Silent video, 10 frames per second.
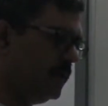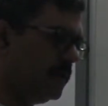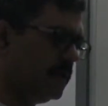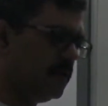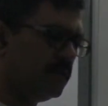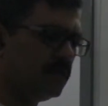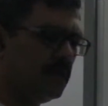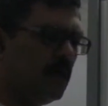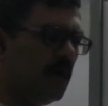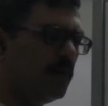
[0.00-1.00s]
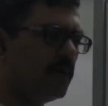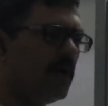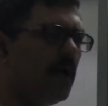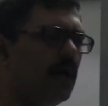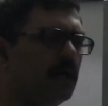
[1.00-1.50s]
That is, our
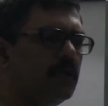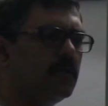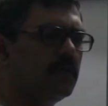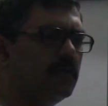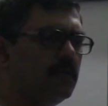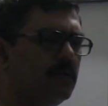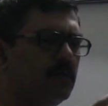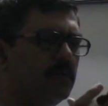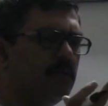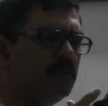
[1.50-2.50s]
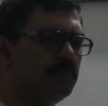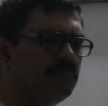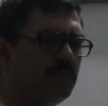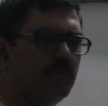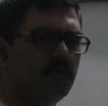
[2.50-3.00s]
heart,
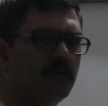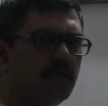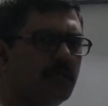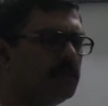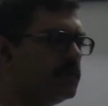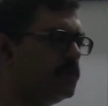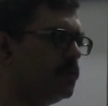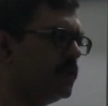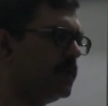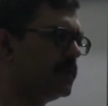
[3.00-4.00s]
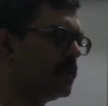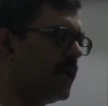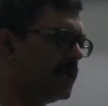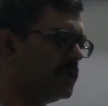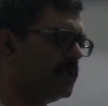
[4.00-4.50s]
it keeps doing its
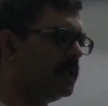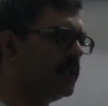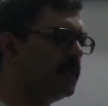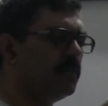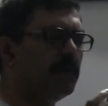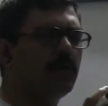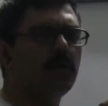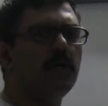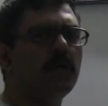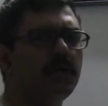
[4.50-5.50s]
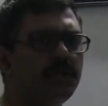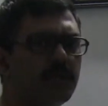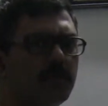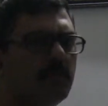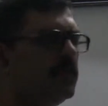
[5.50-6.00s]
action in a particular
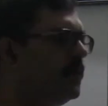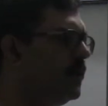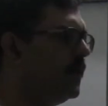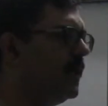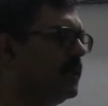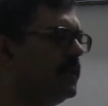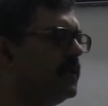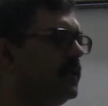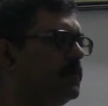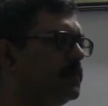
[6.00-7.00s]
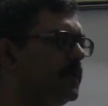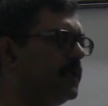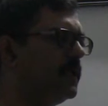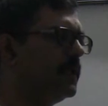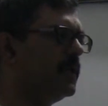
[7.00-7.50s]
rhythm and it keeps
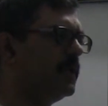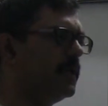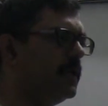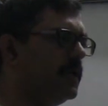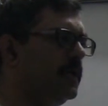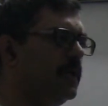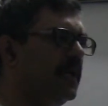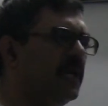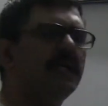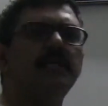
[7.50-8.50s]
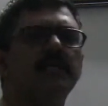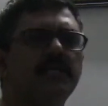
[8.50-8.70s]
getting a electric